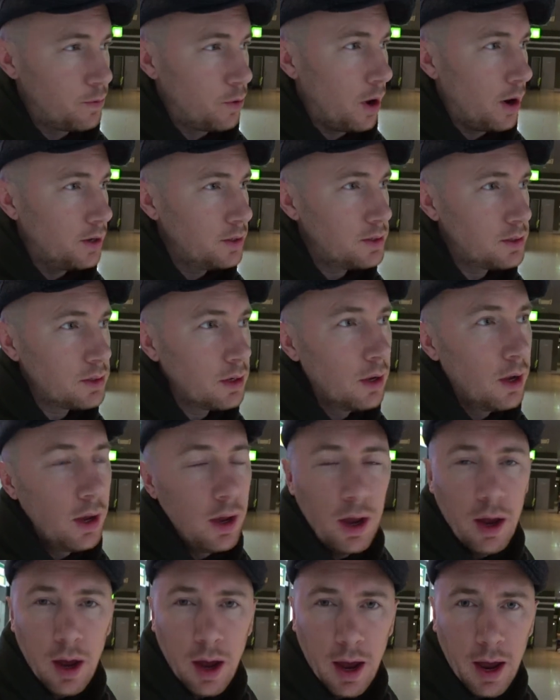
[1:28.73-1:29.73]
price.
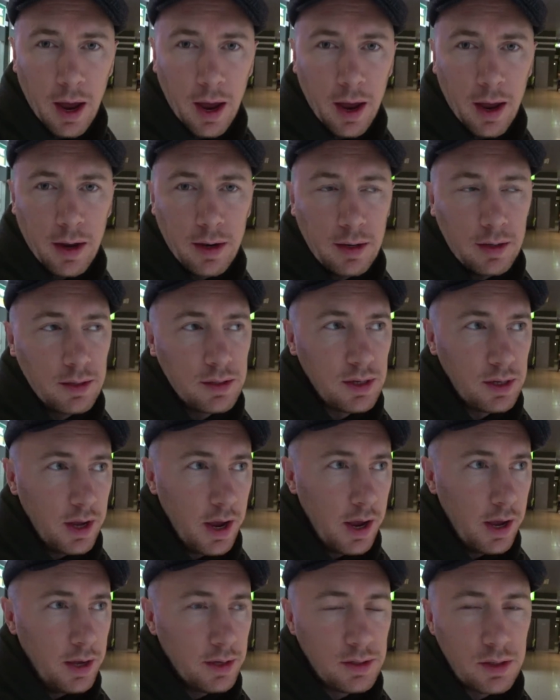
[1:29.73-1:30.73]
And
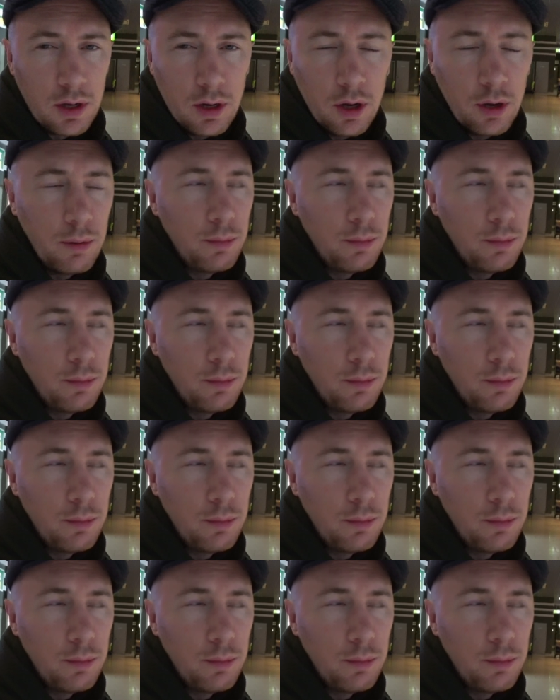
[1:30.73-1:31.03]
today it's going to